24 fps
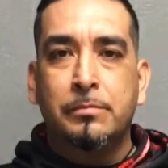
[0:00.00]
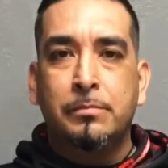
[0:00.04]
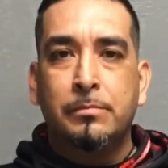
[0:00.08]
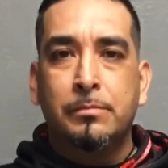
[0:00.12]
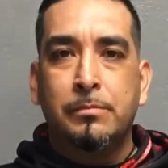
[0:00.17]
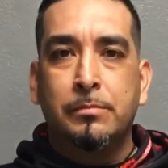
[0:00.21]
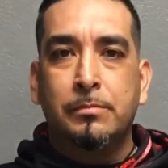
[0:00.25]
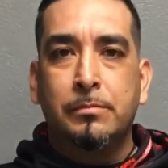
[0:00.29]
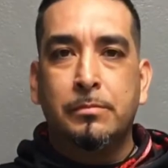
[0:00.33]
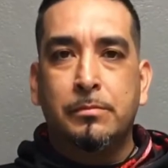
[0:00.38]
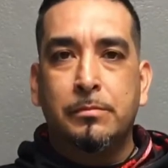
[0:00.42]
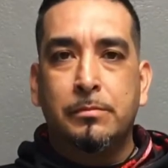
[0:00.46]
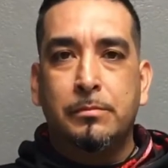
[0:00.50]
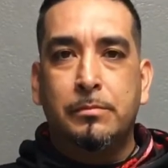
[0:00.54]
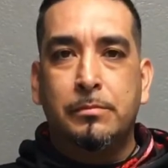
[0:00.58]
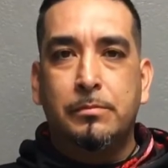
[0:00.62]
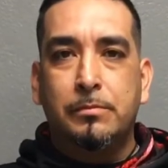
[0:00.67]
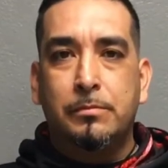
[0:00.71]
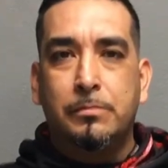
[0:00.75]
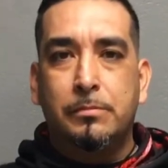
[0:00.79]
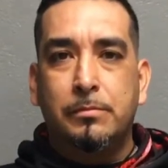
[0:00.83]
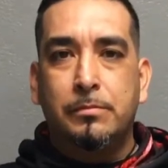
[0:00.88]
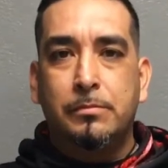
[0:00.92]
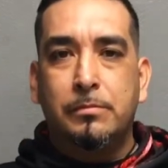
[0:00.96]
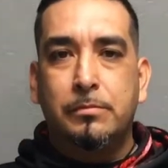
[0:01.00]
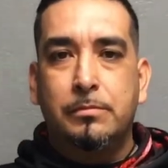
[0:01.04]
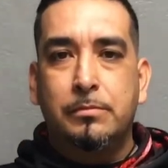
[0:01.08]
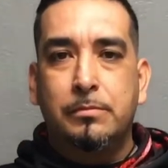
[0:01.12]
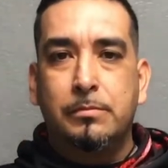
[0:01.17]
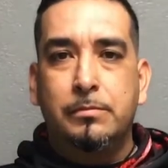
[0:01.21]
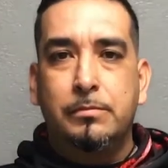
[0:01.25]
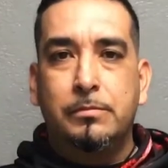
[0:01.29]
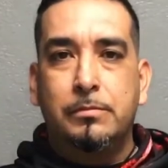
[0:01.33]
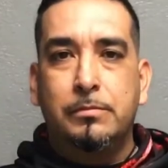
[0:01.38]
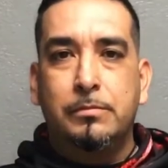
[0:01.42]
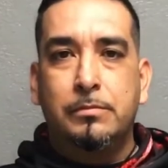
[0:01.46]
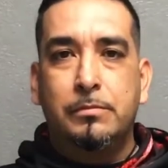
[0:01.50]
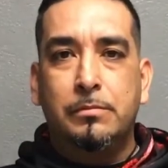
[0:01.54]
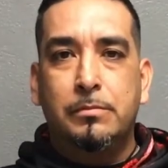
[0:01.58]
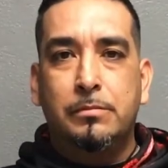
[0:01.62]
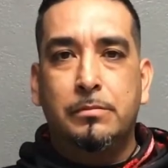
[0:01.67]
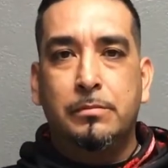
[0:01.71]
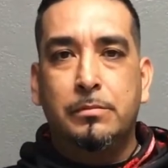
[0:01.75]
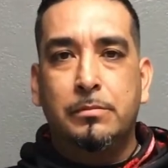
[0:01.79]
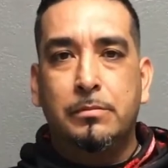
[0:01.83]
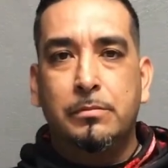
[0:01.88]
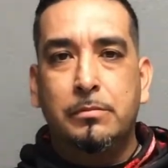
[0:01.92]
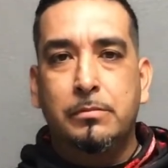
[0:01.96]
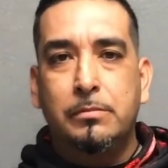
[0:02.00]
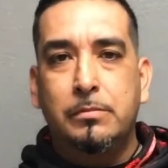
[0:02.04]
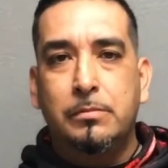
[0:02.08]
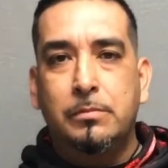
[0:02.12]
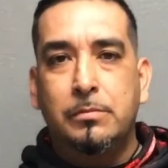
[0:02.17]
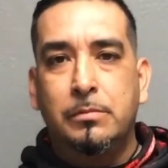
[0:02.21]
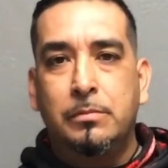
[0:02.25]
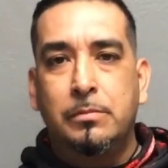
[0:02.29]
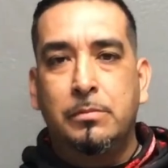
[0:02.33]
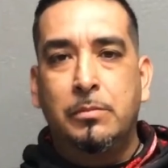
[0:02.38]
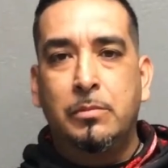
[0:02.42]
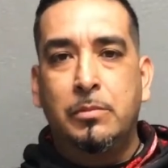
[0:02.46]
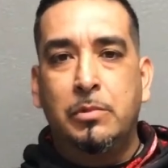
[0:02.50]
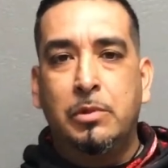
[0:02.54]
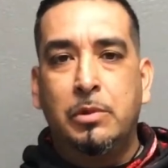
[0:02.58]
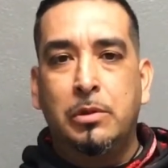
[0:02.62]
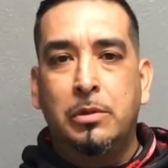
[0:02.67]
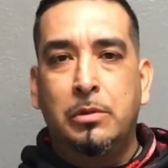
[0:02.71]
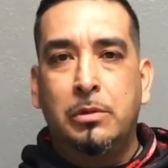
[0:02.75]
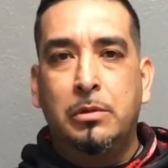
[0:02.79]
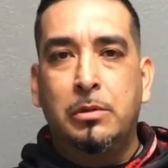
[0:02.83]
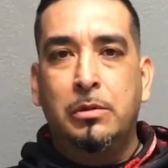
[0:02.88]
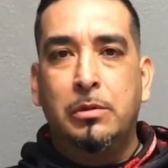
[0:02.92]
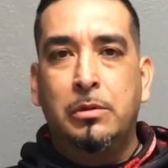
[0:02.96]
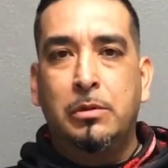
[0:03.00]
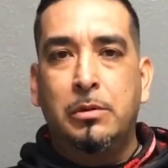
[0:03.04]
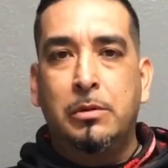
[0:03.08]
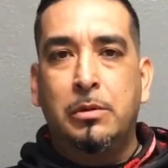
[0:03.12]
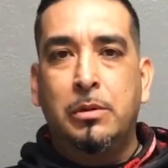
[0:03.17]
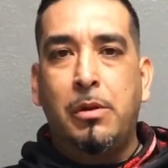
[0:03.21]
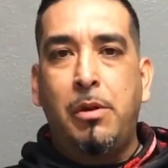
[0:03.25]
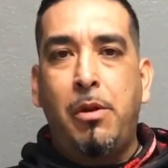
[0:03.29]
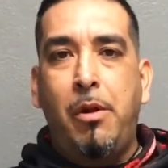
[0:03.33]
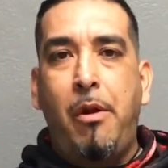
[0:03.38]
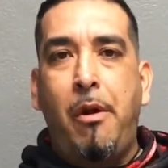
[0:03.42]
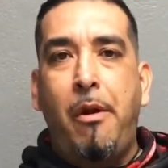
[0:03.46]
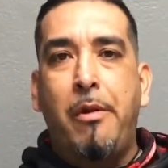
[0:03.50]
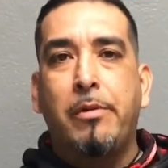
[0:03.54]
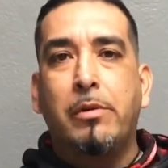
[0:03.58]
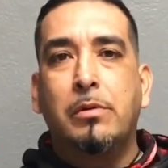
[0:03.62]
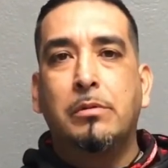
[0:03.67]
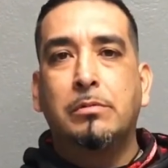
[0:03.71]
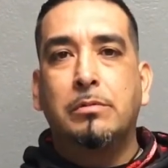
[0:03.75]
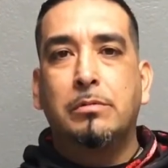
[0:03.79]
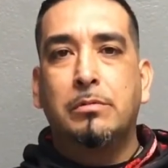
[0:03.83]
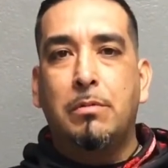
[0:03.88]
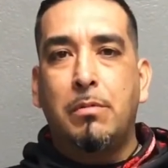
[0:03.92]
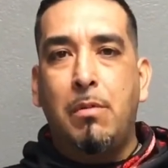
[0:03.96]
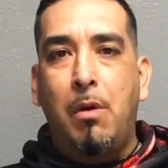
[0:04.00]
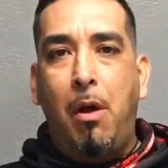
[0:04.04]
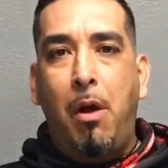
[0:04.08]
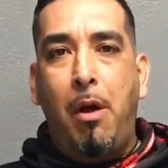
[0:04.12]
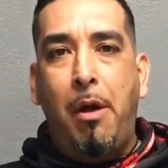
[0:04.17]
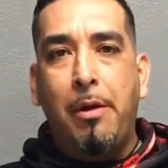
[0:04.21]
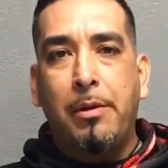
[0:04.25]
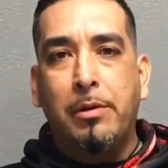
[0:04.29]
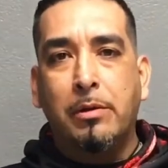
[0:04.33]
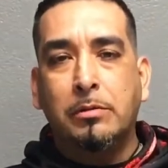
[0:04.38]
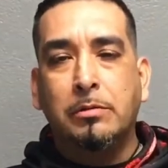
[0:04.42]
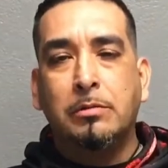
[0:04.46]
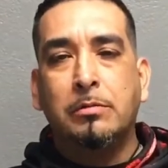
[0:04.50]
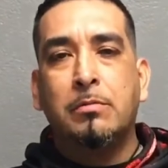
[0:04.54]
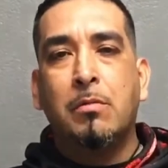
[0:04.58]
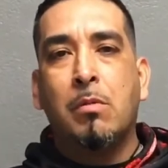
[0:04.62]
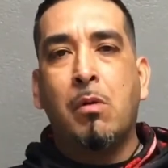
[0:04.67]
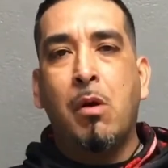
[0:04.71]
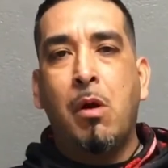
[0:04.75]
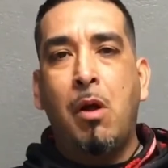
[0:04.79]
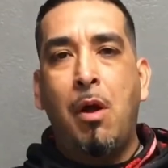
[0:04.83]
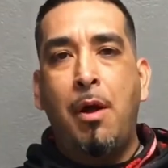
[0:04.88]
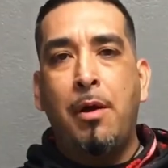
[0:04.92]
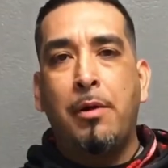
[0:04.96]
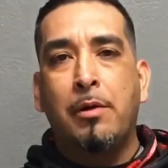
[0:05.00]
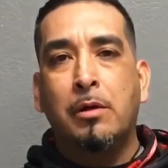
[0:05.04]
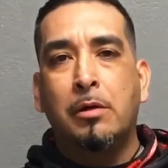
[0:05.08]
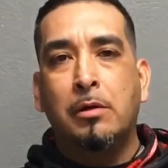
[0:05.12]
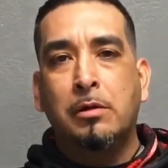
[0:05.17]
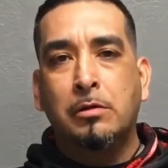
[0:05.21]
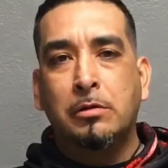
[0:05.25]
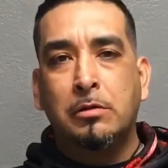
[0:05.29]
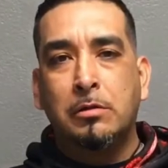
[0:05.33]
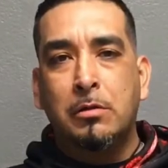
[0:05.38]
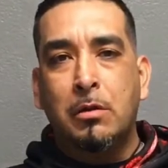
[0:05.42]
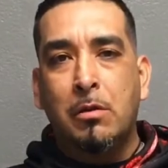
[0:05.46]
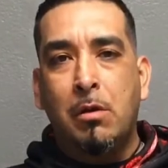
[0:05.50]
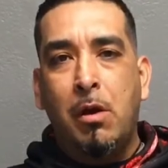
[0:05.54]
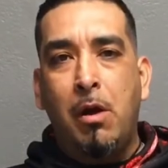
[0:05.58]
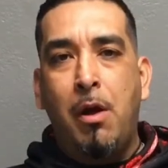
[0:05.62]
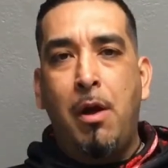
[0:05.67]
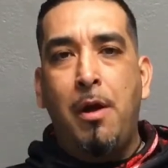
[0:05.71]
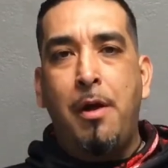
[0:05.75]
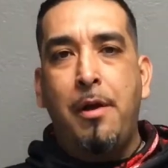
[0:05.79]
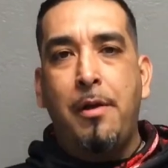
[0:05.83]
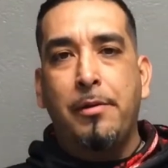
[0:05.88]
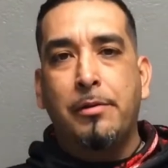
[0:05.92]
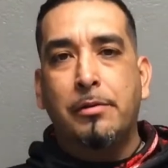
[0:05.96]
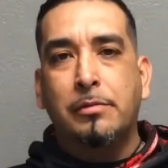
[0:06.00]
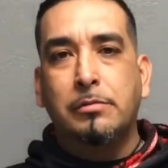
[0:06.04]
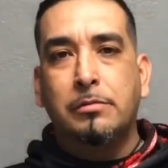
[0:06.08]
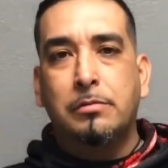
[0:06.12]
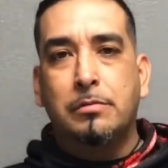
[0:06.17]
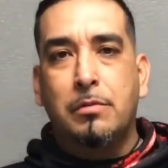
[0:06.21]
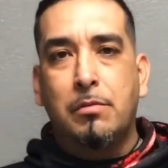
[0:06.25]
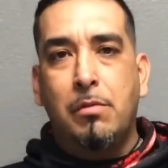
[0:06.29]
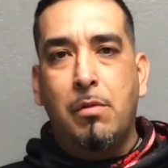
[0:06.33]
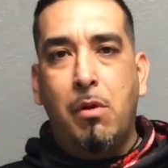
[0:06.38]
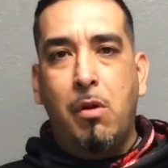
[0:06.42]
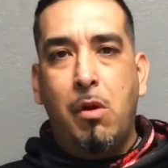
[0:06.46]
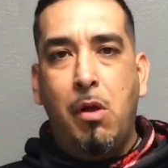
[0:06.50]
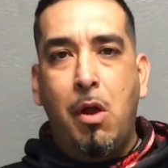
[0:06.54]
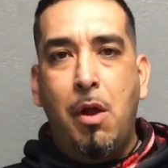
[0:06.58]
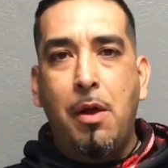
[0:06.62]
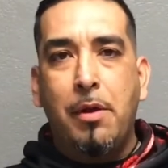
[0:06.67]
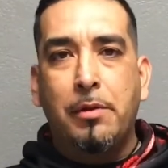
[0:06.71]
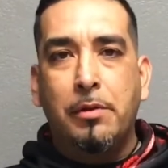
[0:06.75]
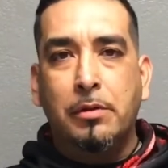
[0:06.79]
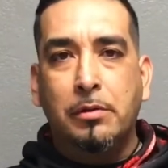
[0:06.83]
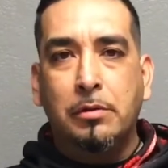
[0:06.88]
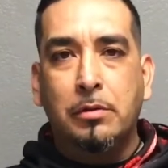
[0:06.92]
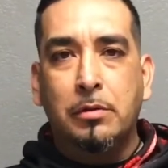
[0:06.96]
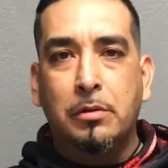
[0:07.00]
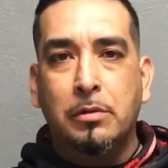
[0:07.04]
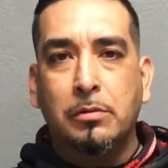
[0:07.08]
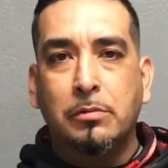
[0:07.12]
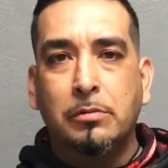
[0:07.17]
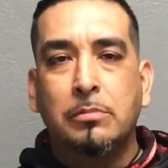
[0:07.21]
complete his transition from amateur to pro status, what that means to you as a father, not just as a coach.